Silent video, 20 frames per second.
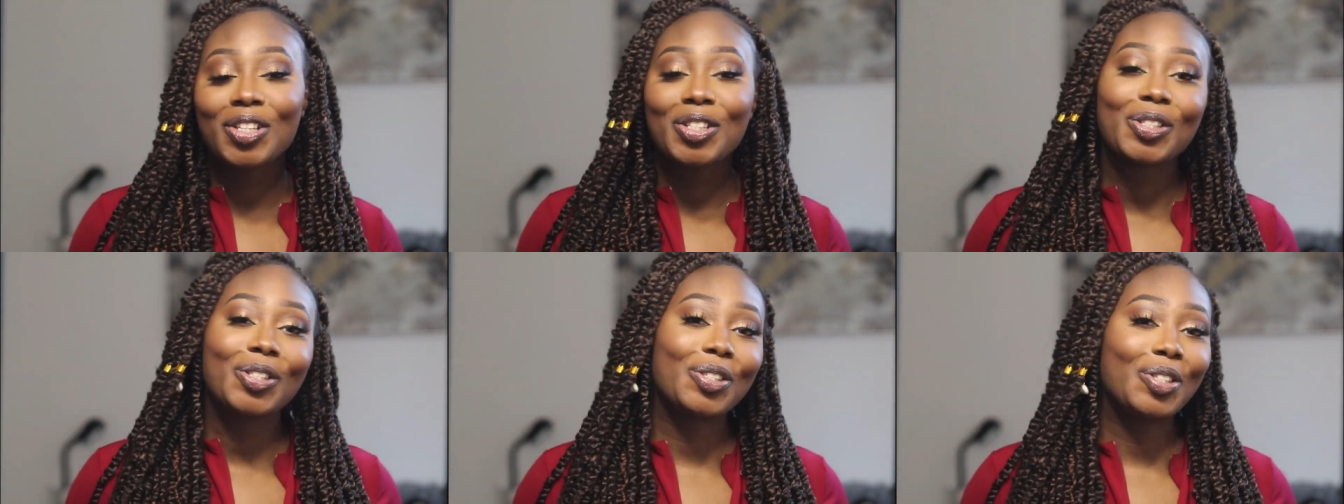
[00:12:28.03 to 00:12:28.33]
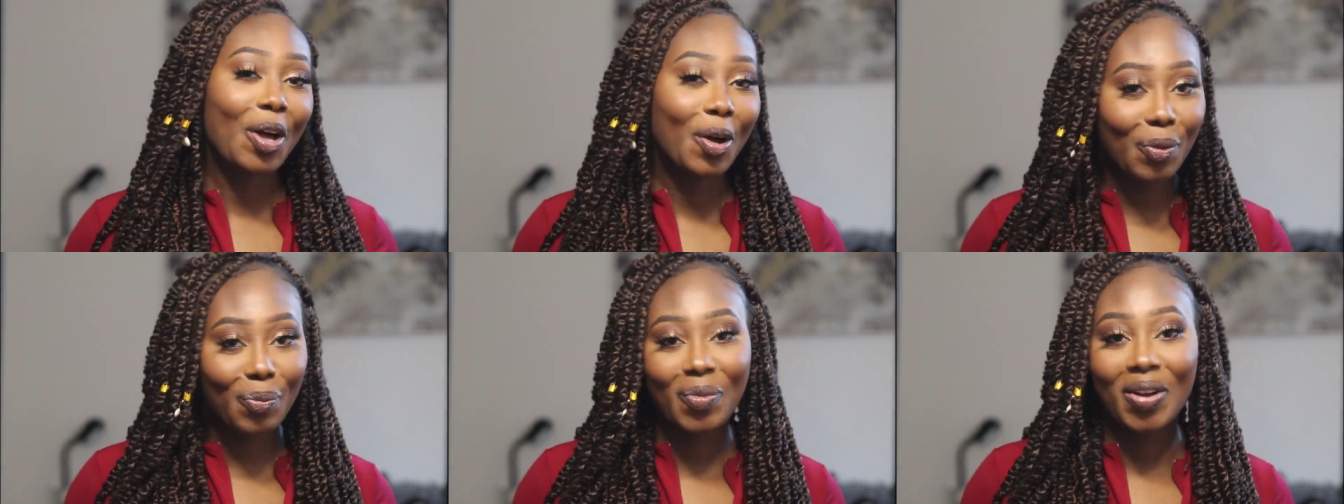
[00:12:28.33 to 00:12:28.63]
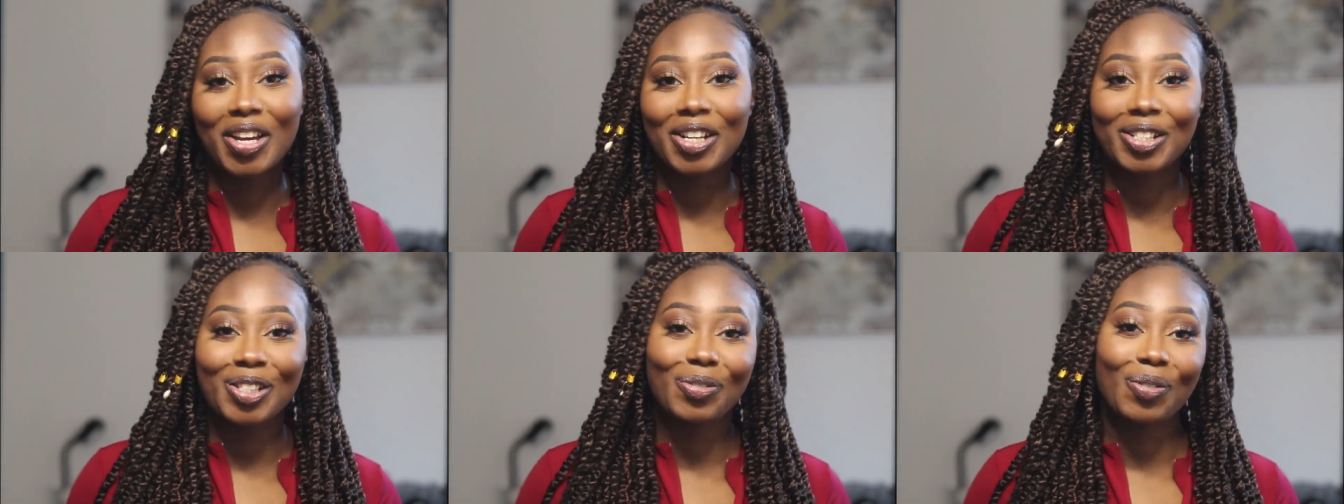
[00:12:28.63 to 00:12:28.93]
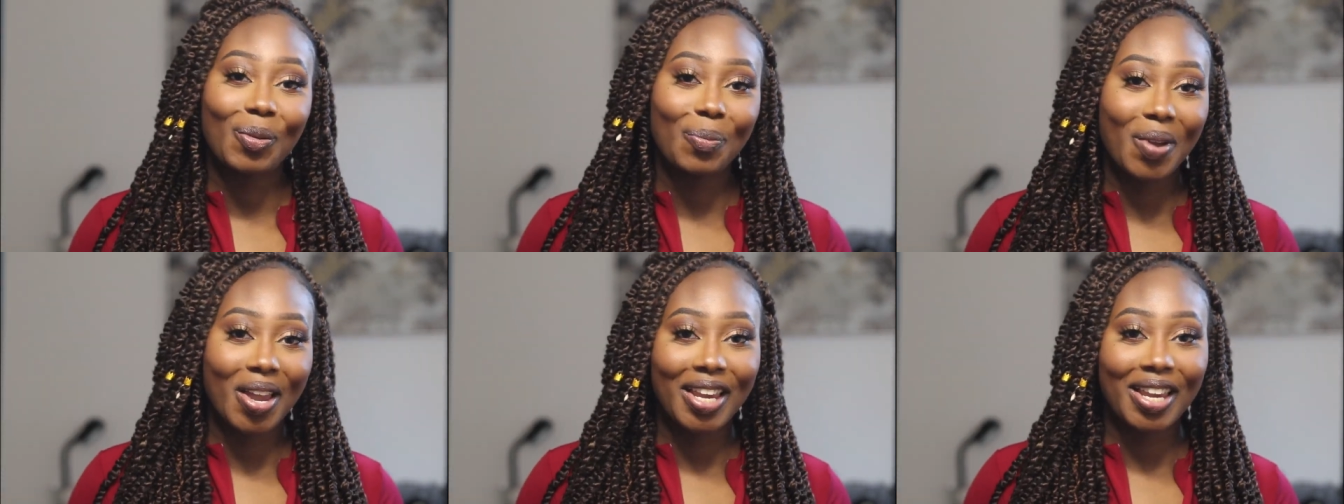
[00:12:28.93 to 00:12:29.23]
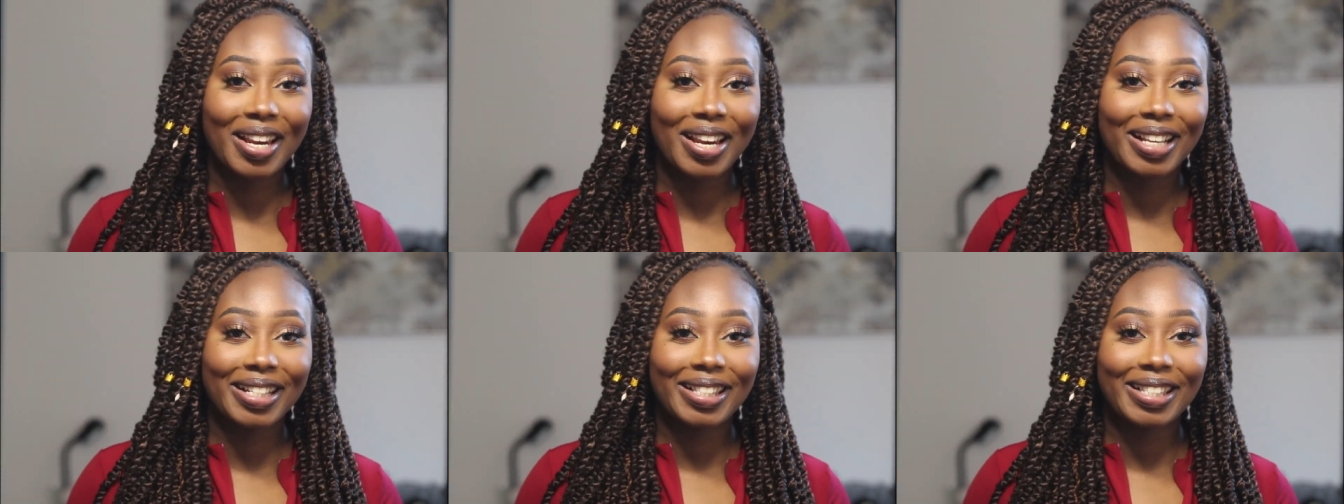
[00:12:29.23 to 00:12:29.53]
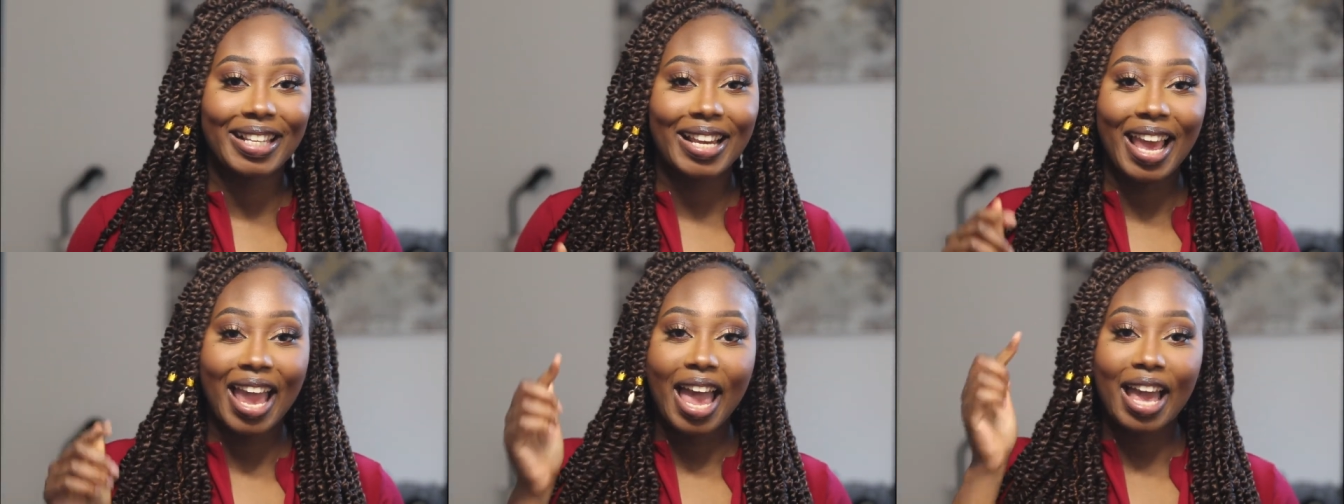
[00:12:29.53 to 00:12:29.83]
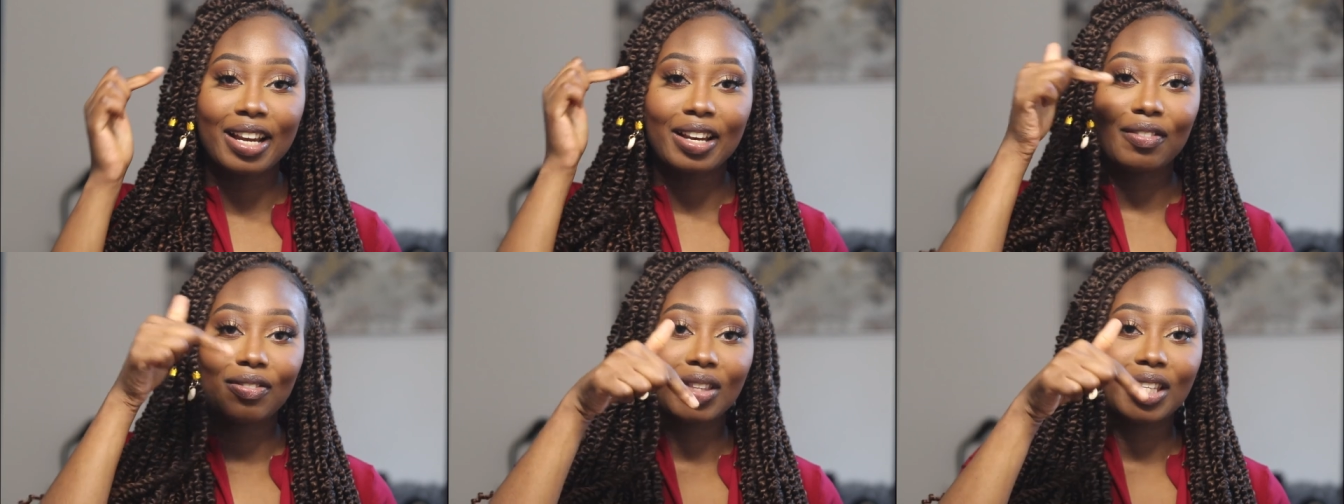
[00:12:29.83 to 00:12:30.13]
so much for making it to the
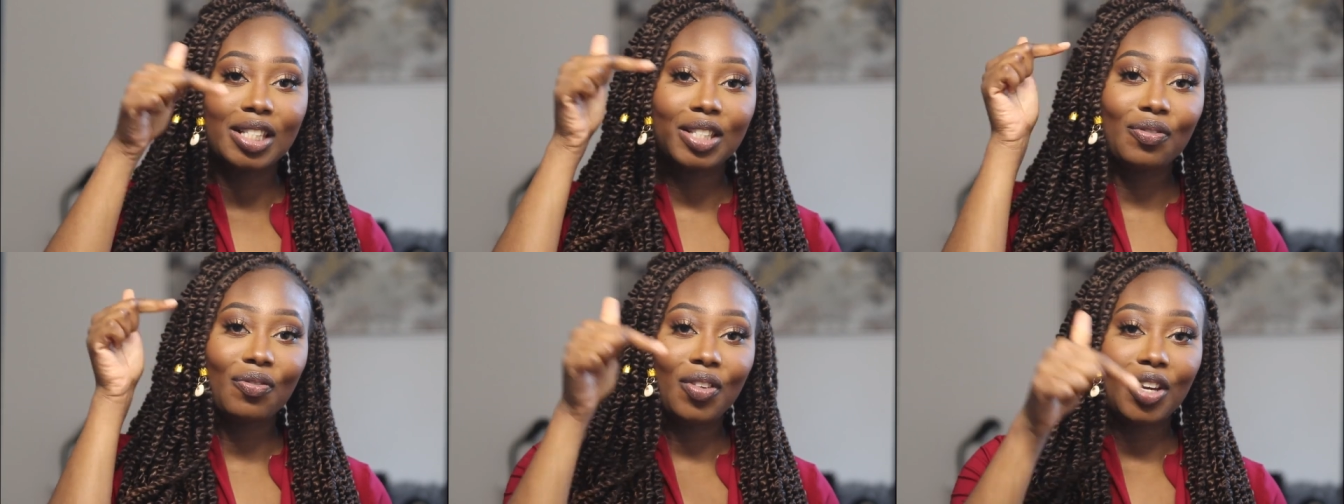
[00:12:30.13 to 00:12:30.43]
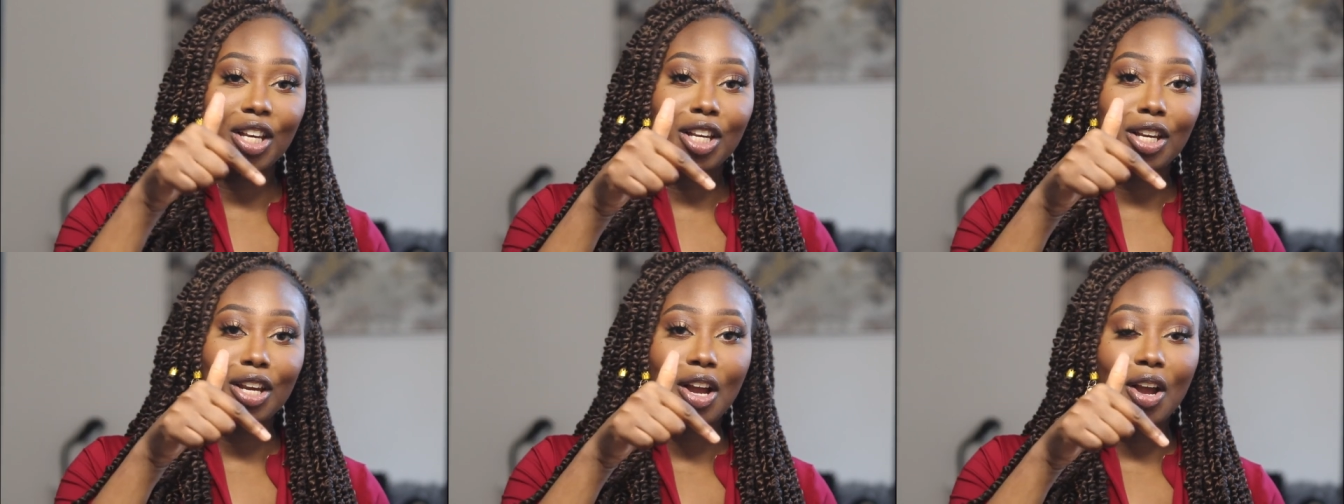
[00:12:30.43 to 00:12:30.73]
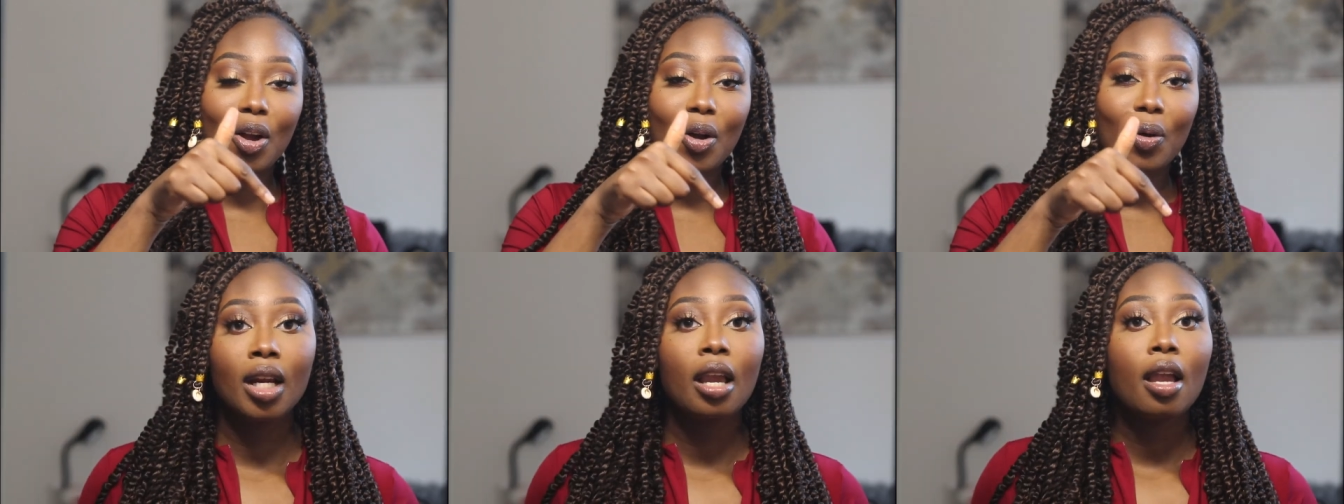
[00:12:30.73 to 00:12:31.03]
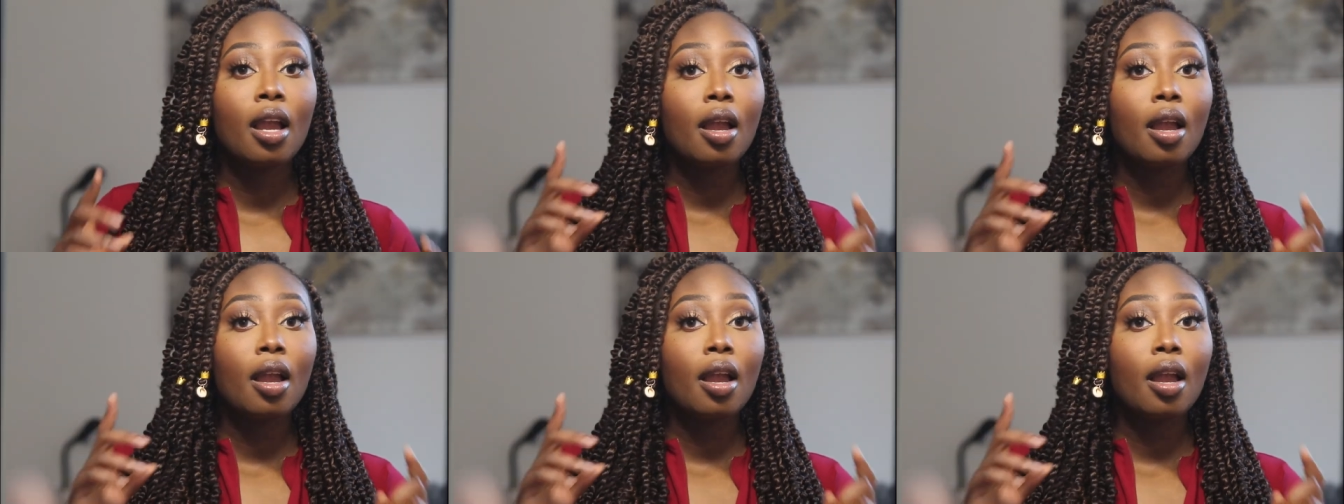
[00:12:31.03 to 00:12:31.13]
end of this video.